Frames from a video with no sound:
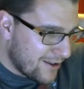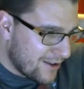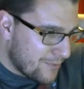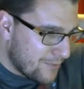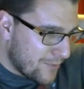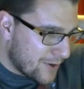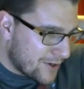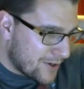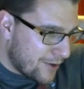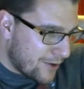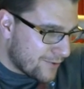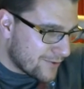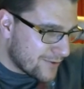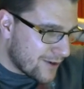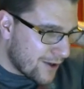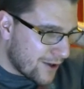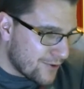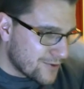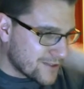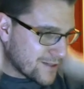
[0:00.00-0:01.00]
But don't
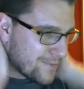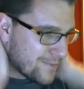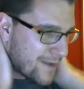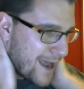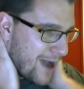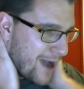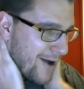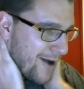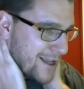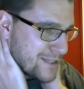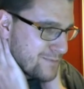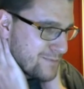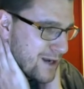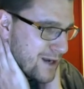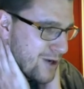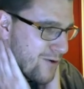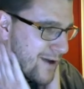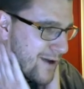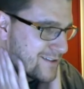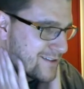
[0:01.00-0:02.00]
lose him now.
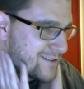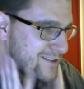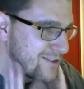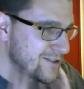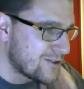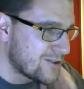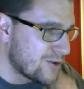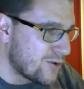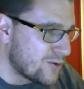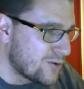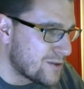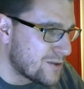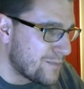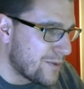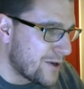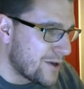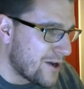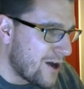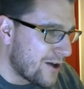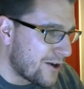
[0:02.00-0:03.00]
Azpilicueta to Saul to
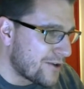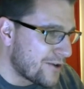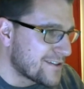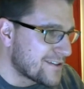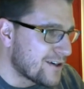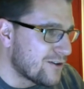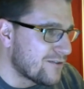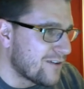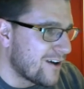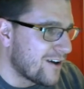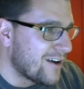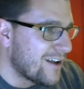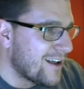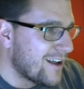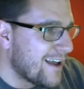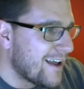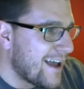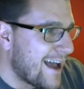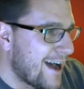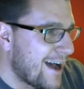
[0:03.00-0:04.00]
Bernardo Silva.
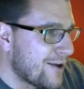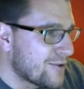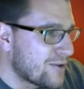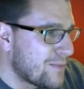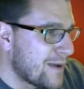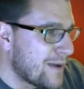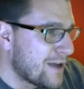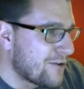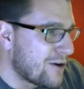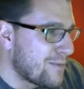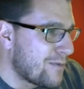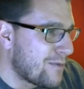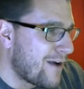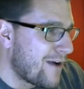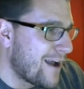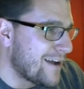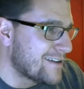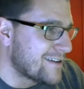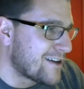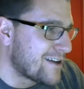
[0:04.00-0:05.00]
Out to Pedro
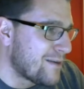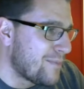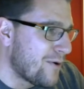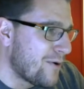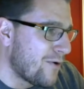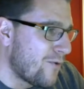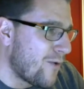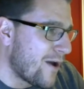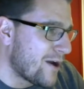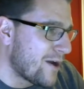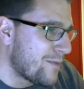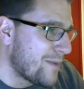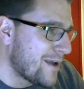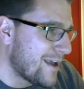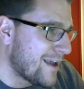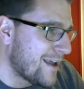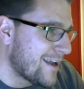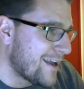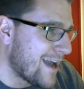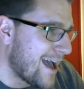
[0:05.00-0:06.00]
Pereira. He's going to put Juanapi
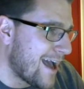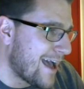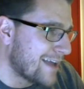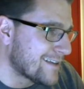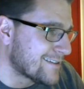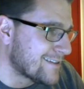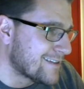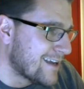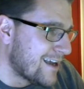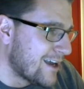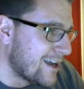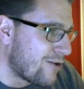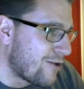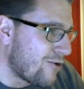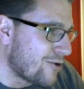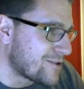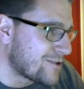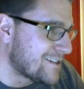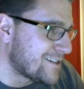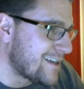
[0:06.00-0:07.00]
in. He has.
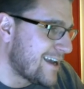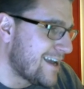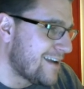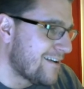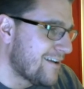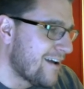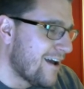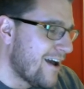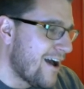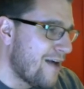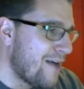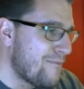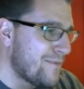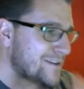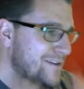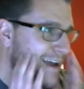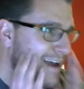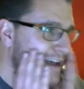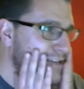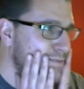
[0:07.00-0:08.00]
Crosses in. And
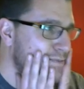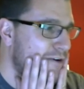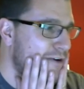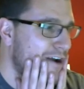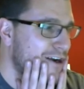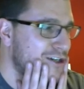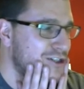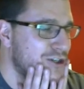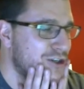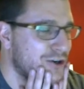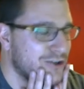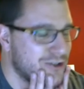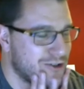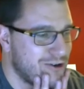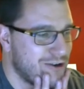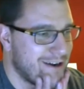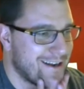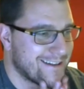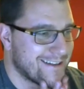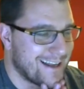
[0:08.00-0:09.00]
Mateus Pereira shot
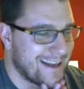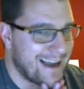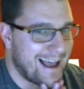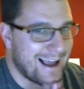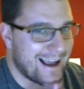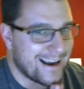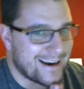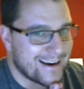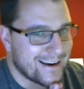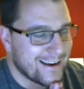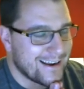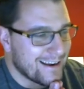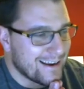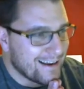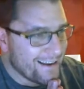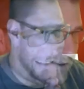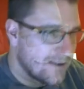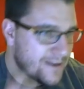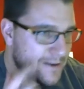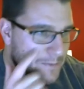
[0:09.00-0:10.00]
straight at Delac.
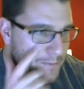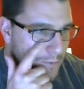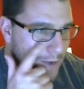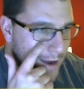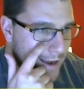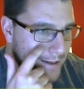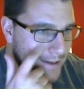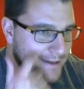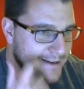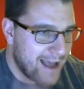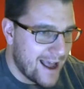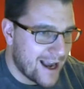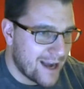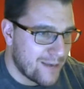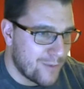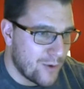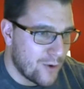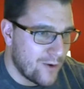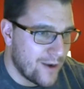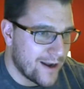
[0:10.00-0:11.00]
Bradley Dack.
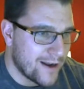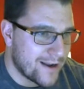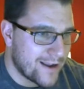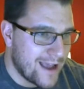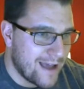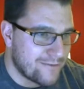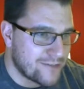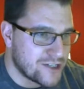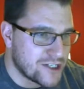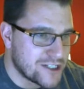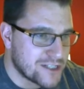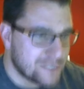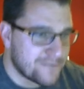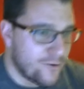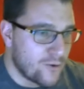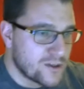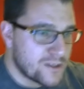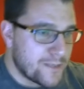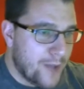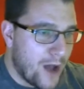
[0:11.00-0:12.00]
Ball in. Kavčič. It's
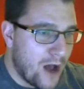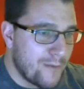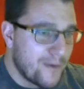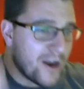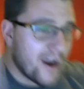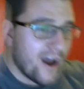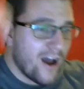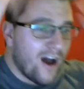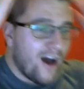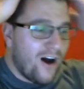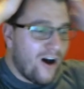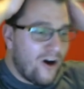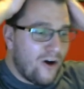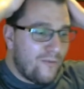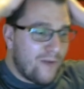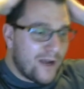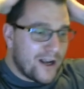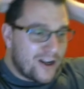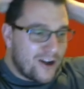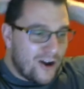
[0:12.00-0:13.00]
fallen to Barman. Oh
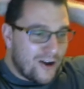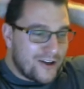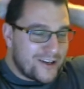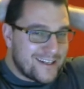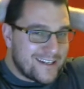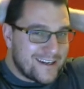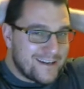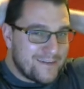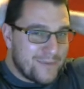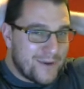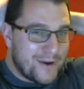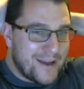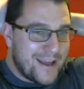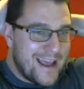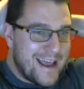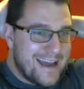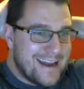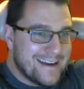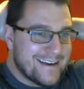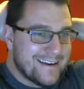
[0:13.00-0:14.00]
my god, he didn't put it
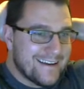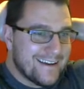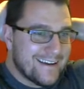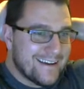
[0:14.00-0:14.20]
in.